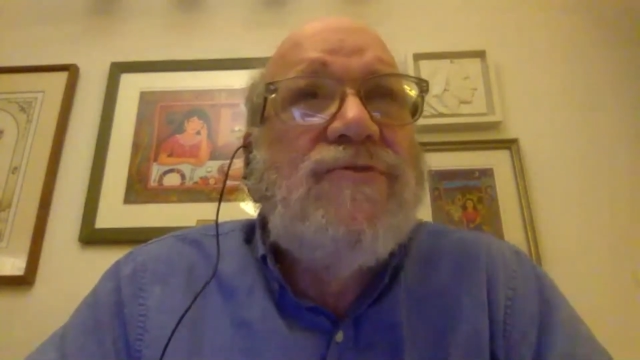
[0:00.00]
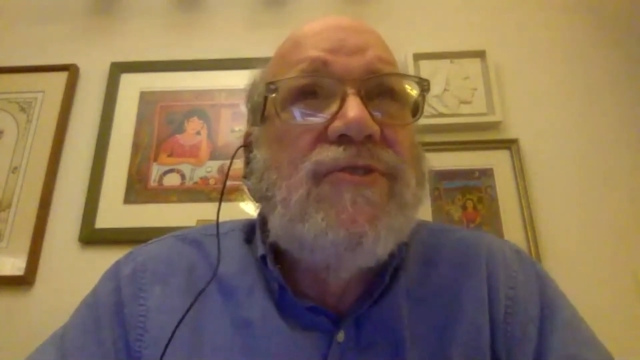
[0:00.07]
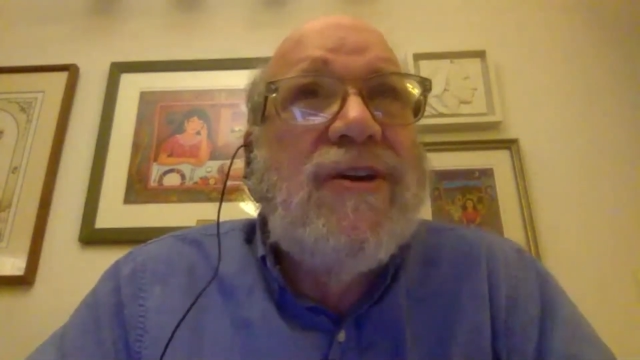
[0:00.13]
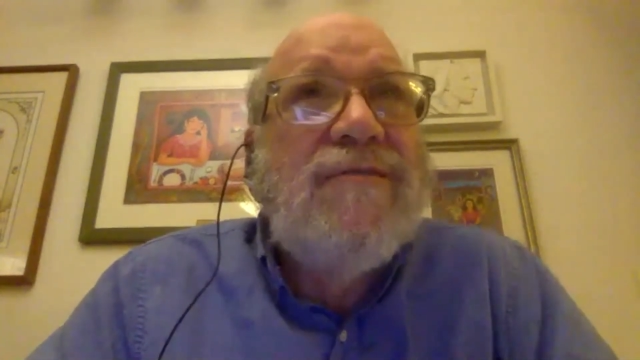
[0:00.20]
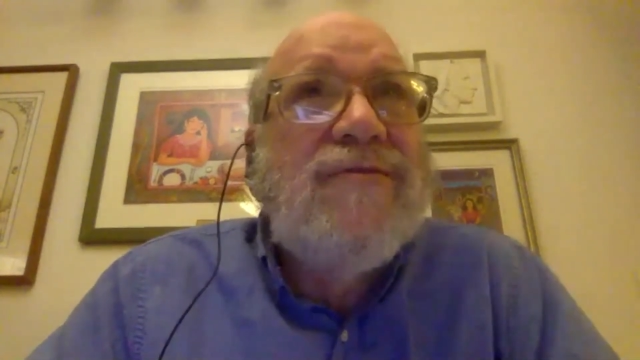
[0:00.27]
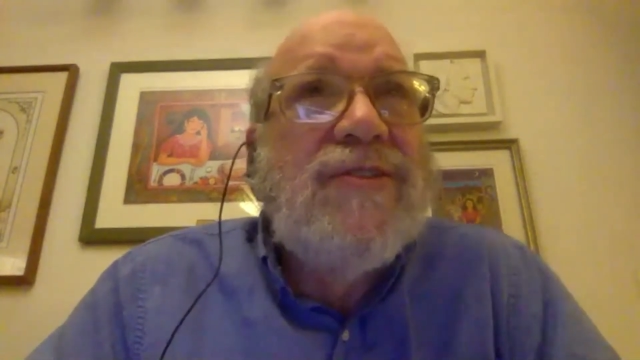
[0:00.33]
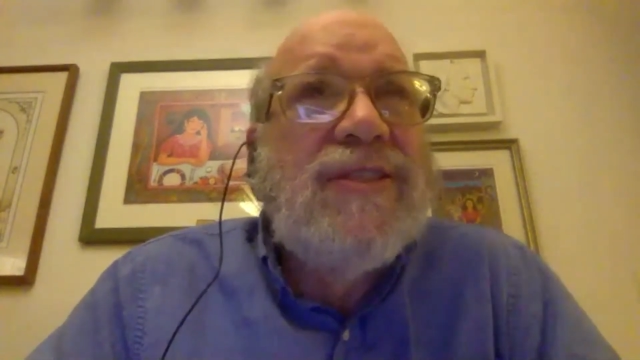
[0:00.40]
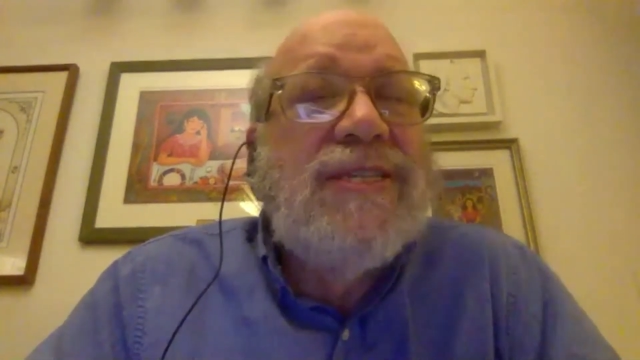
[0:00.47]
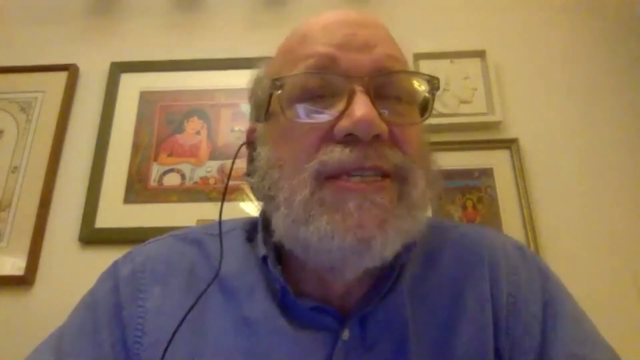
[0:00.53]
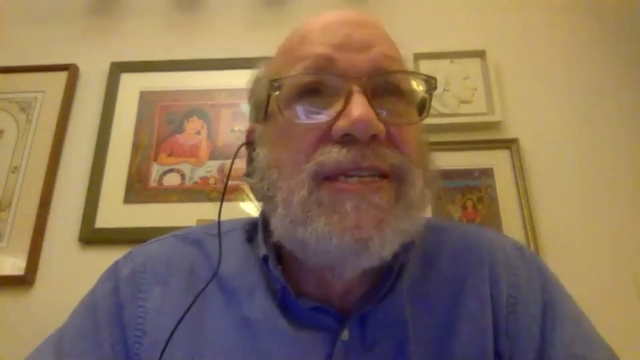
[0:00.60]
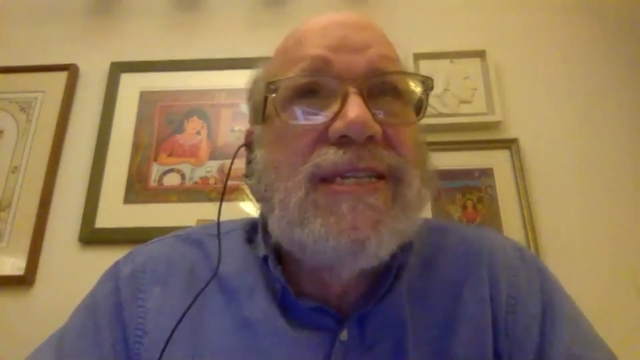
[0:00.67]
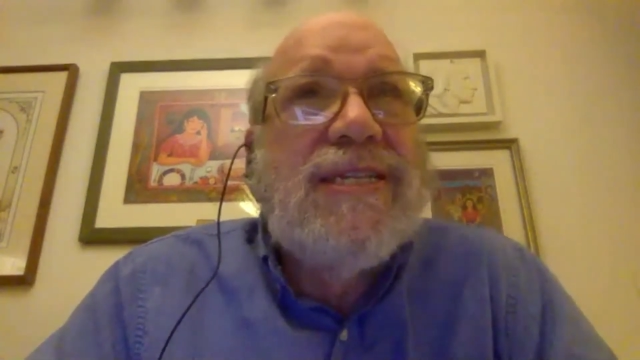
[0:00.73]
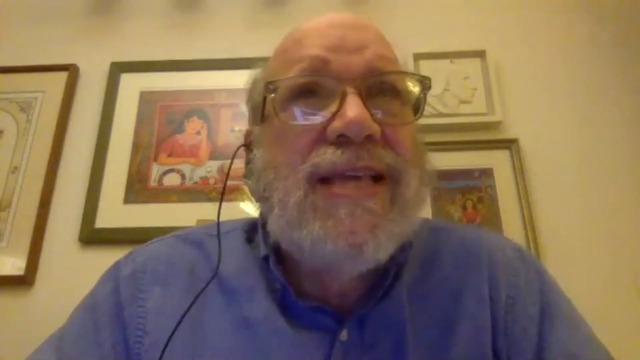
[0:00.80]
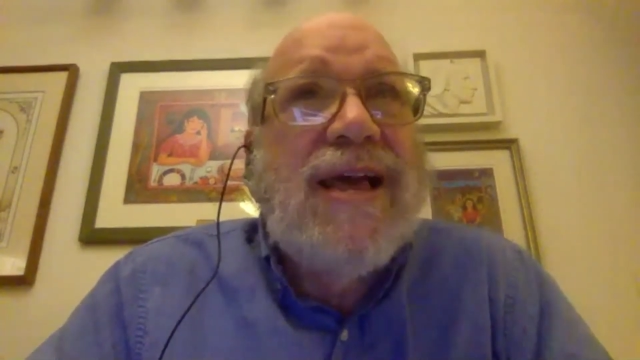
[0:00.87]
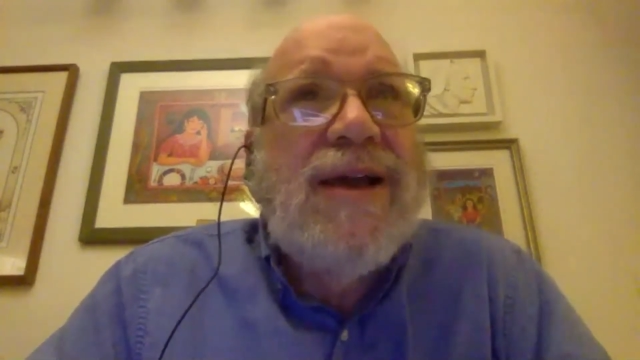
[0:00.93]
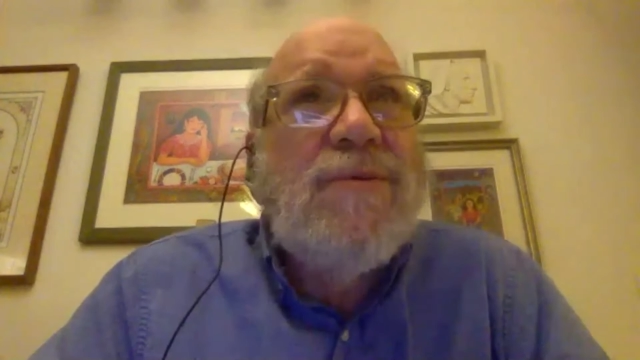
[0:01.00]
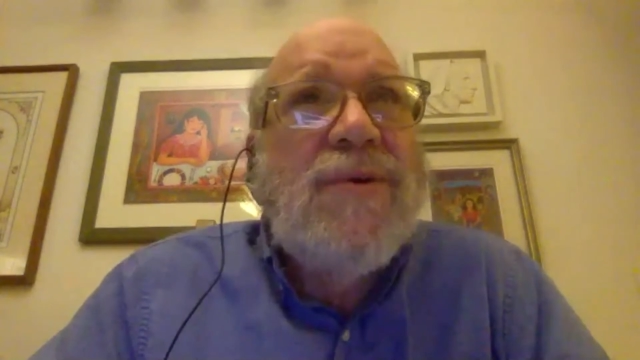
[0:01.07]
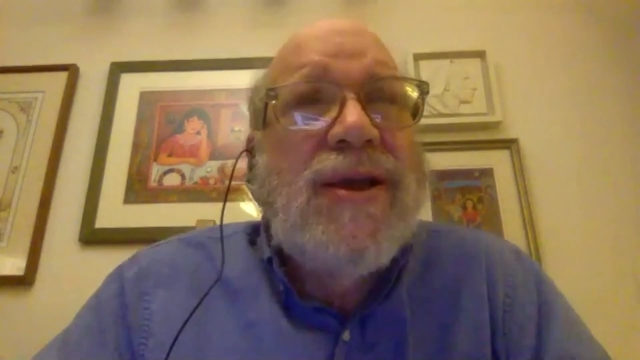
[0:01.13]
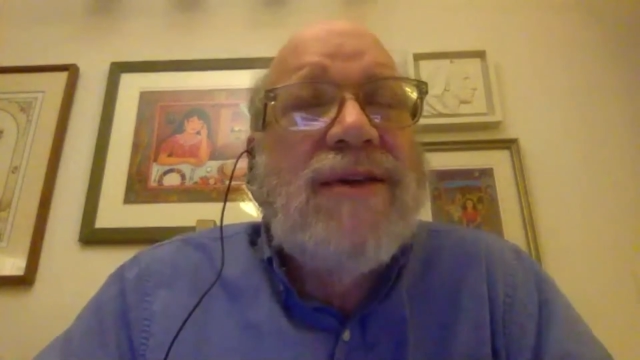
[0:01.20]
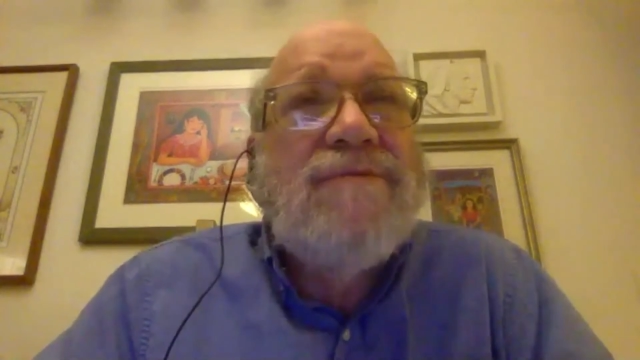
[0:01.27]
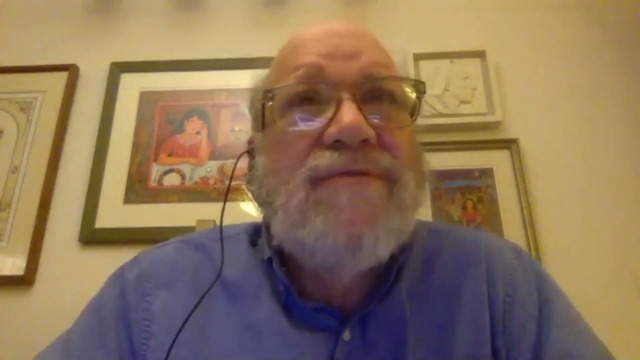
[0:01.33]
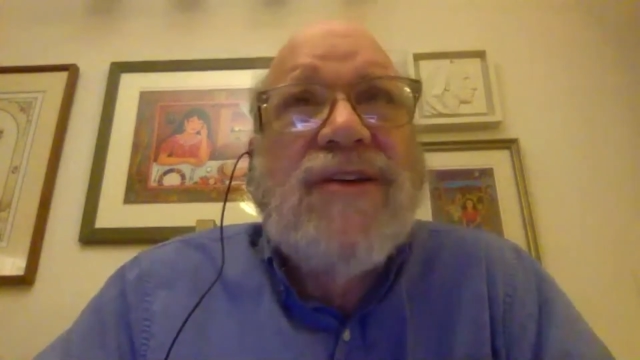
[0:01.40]
of in that
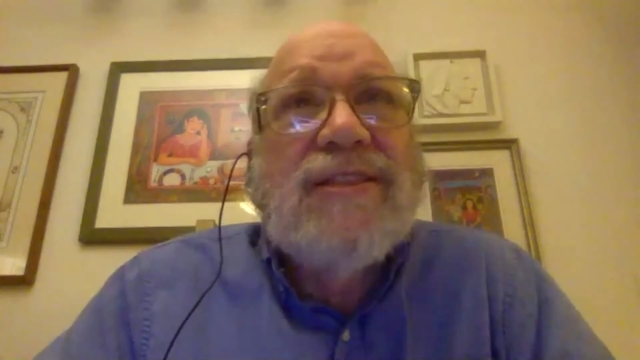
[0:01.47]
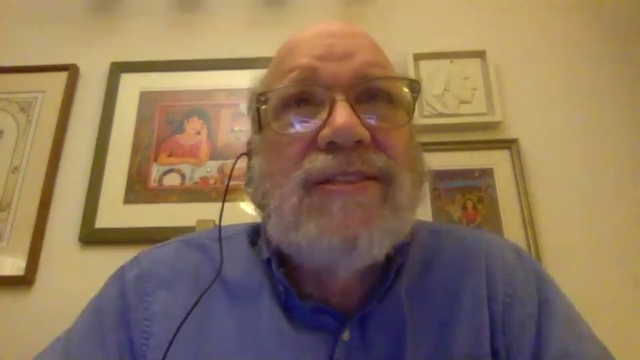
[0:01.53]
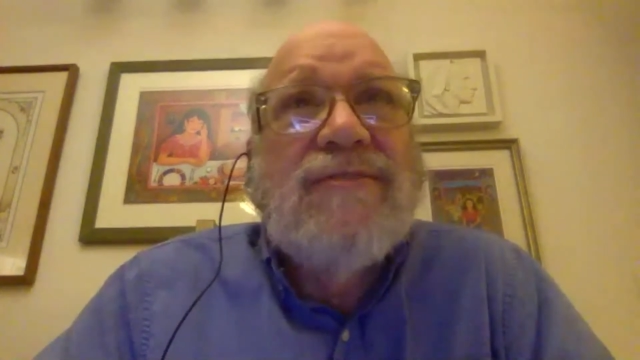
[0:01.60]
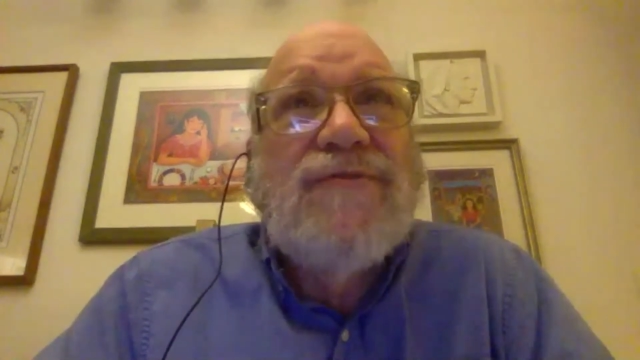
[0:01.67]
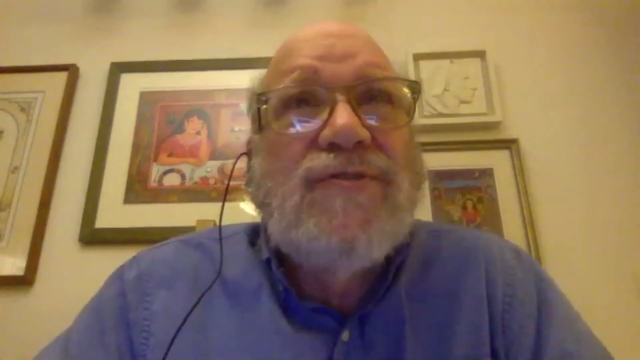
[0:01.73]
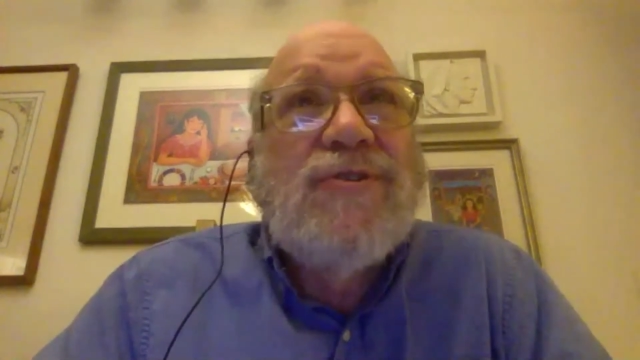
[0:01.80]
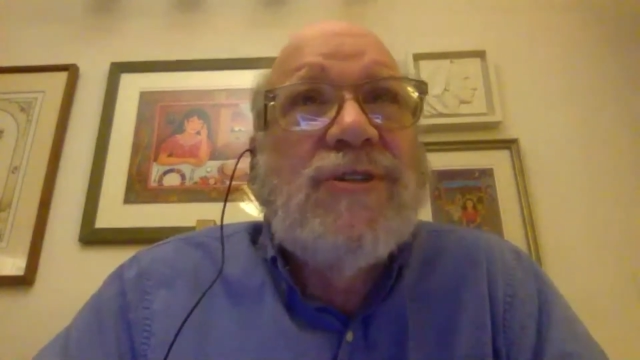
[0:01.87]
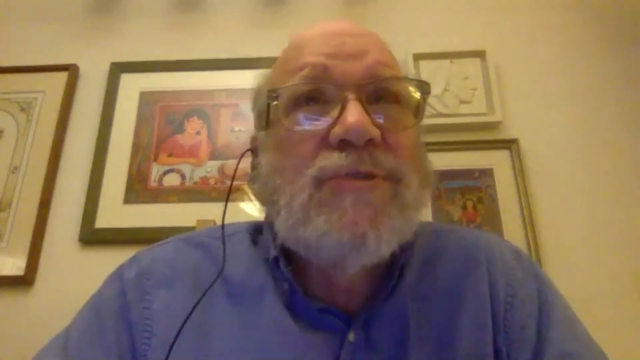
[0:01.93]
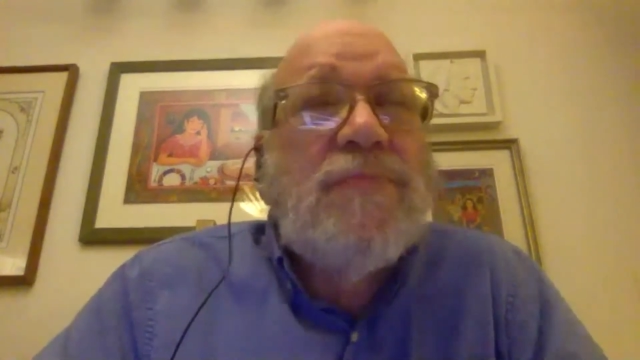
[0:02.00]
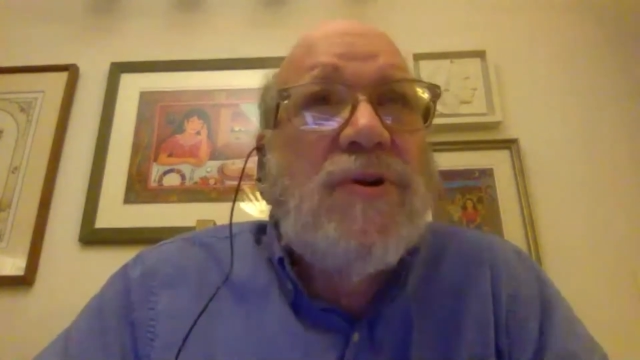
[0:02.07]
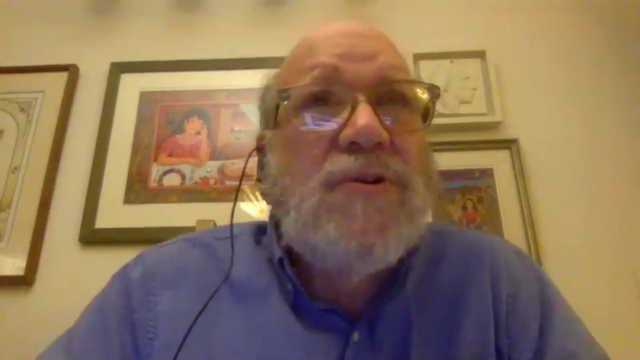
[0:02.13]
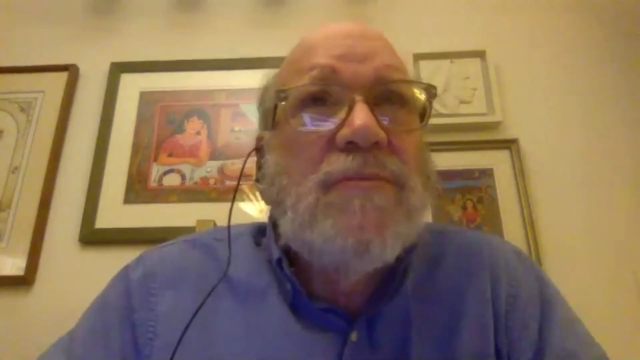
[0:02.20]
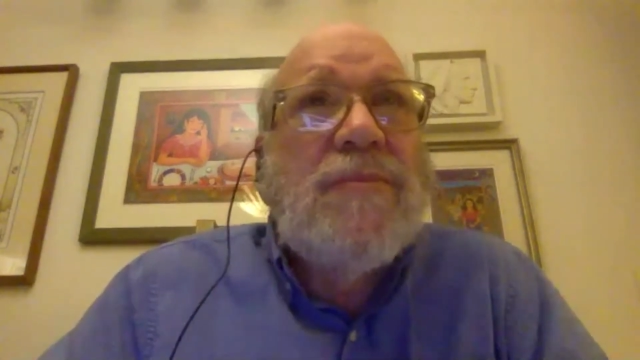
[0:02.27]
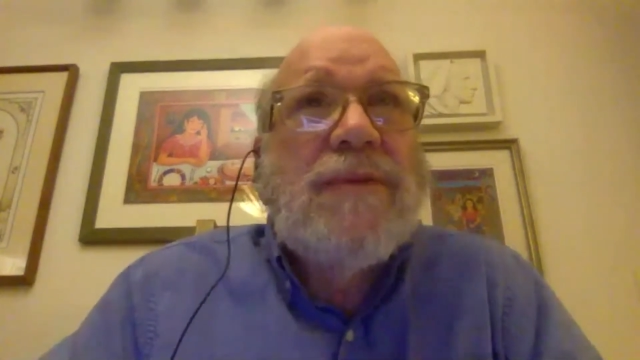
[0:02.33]
way. In fact, the first poem I